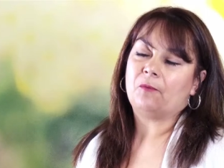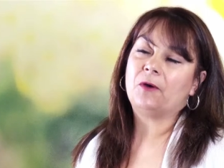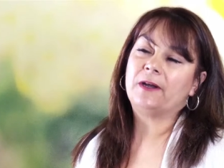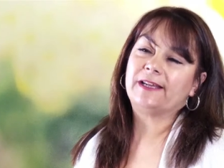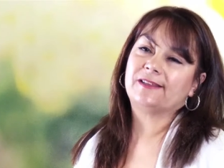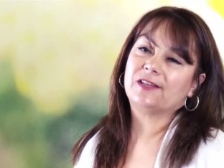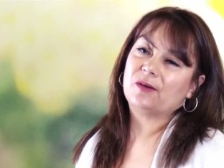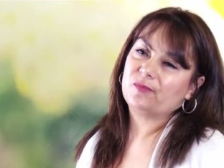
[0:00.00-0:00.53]

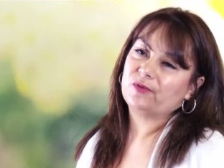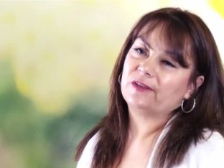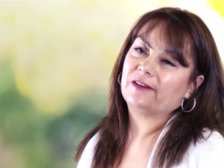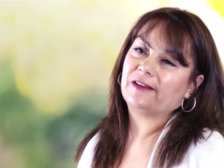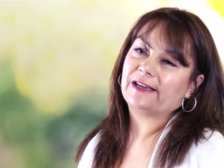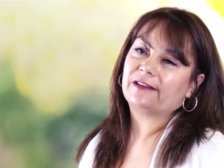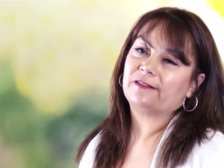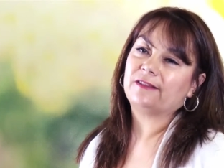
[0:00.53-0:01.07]
one example that
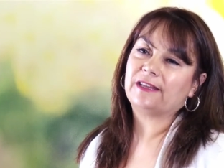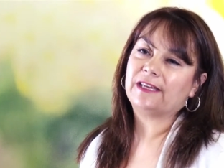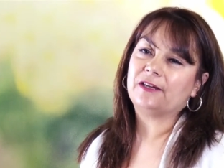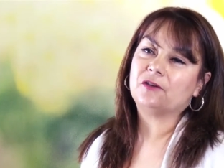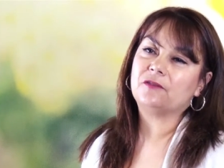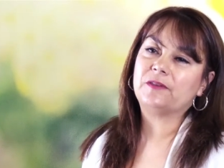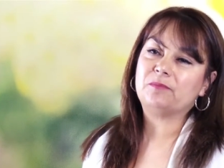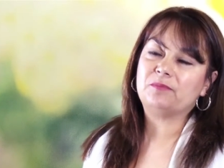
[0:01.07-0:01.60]
I can
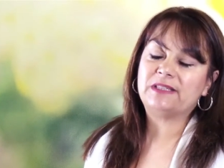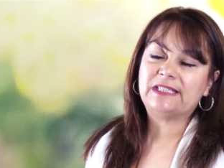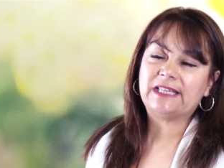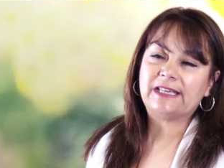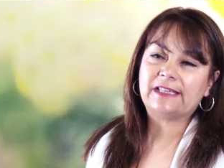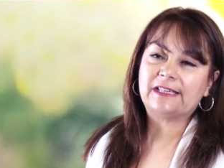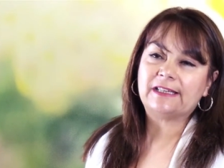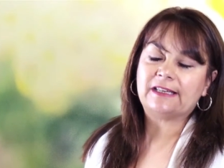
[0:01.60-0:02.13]
think of in
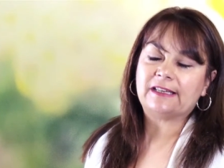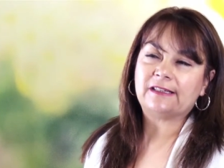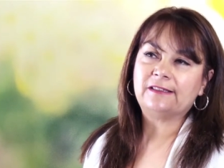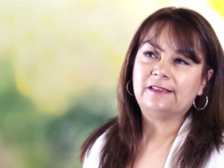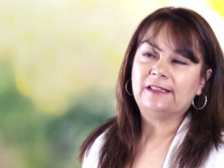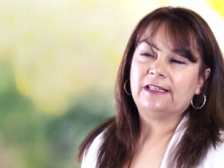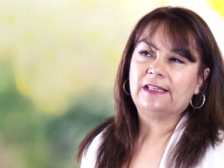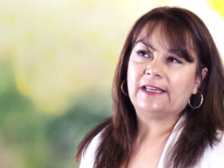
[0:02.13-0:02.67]
particular
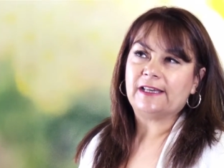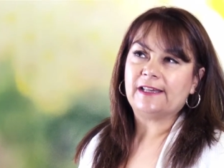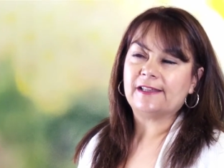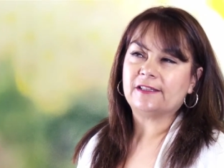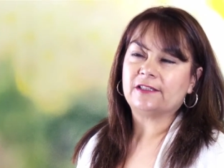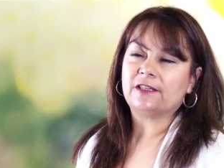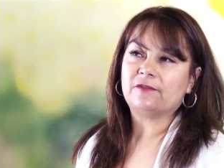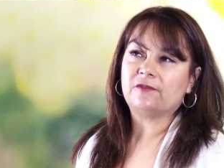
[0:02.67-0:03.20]

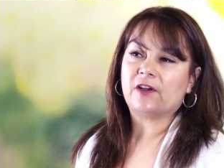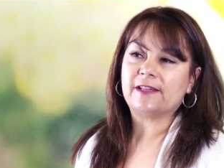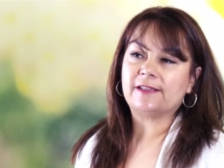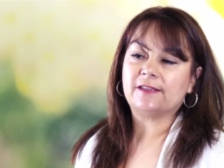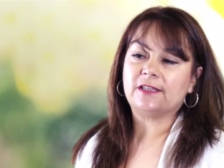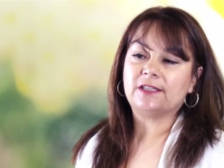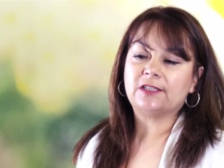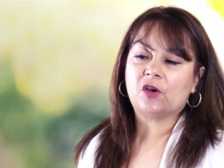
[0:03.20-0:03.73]
is an
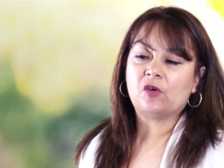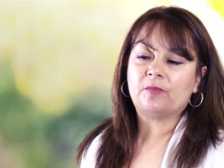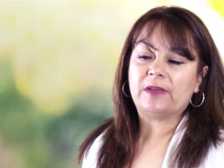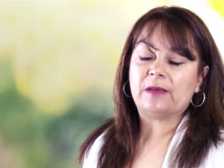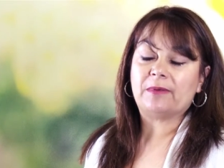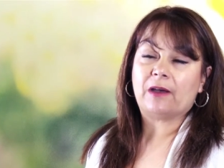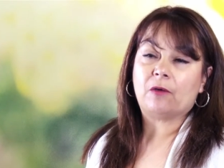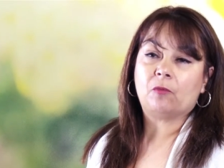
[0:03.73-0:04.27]
advisor that told
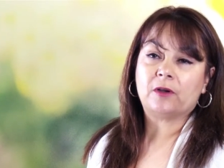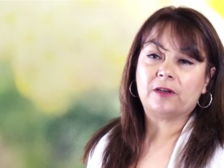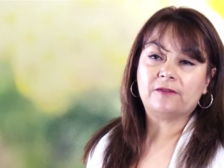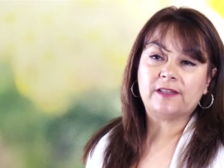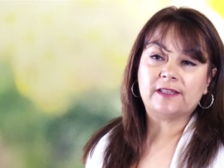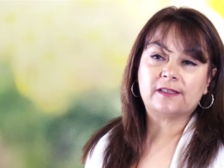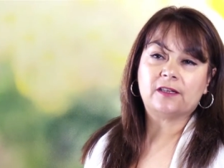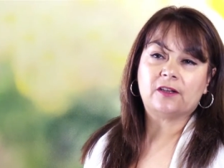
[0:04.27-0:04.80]
me about one of
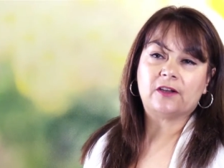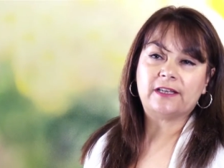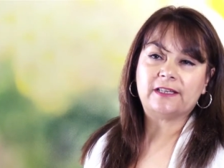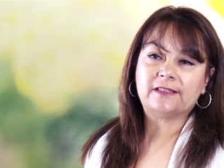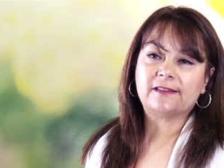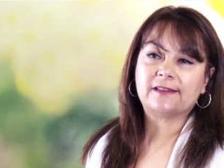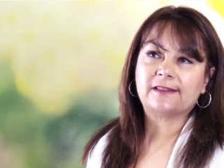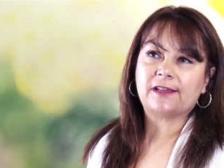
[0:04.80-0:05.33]
his
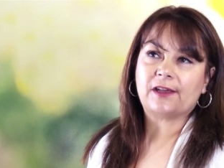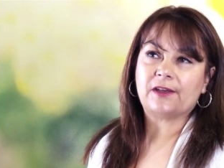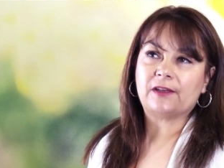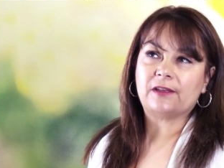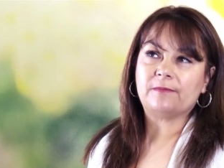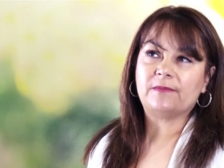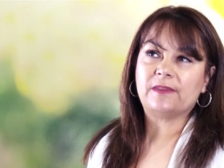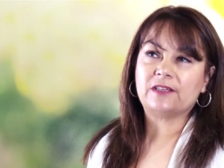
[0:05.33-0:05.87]
clients.
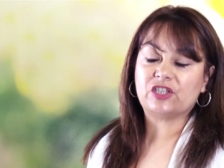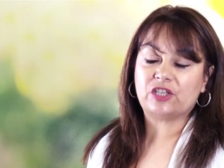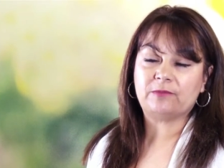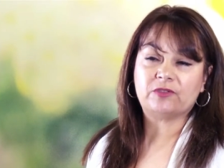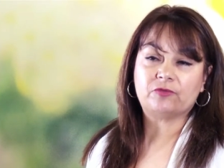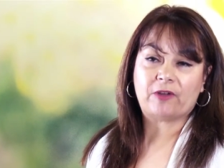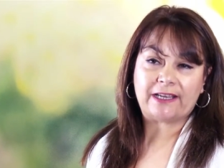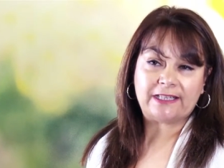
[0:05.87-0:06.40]
Um, she
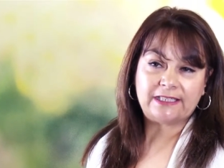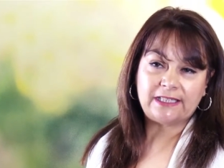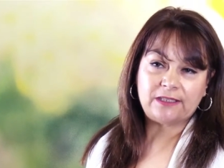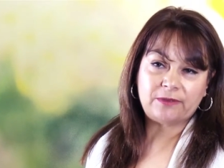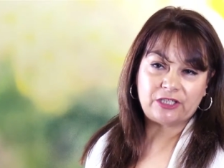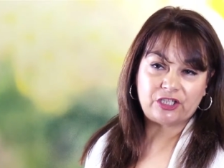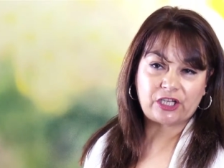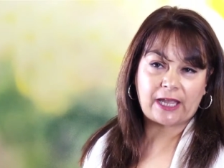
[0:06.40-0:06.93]
was
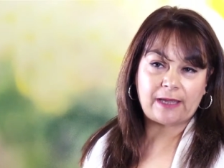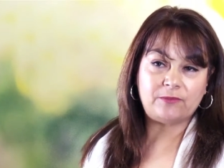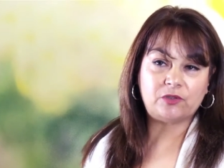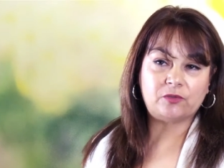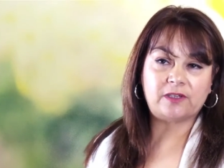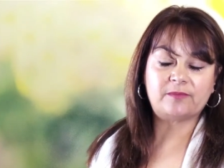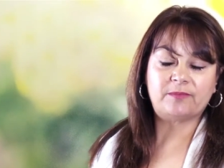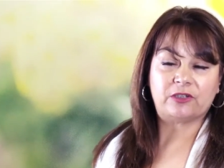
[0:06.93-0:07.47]
rated when she came
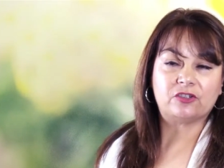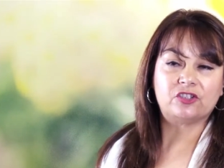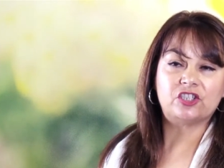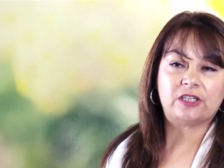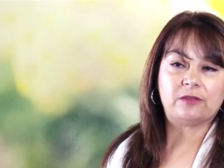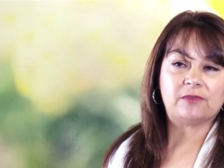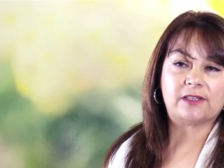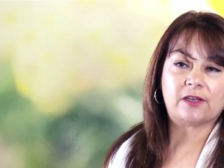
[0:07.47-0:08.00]
to us because
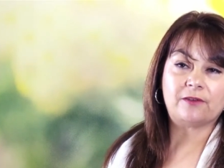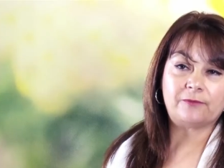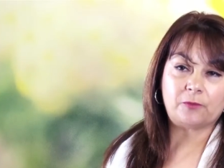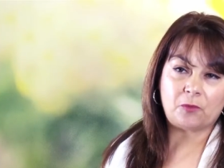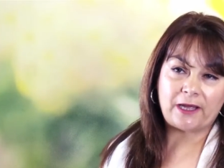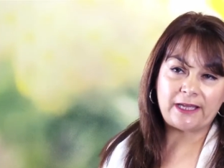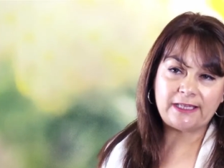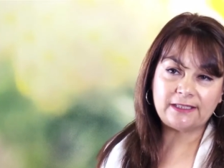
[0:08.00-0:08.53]
she was
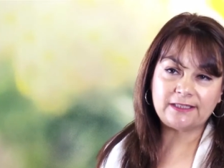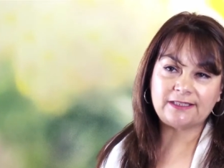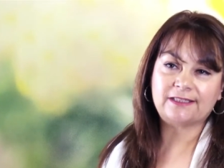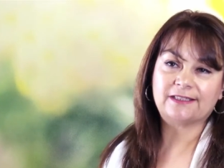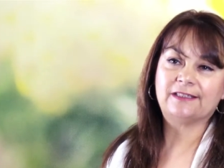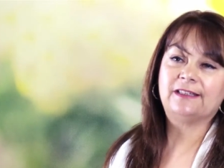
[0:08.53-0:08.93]
overweight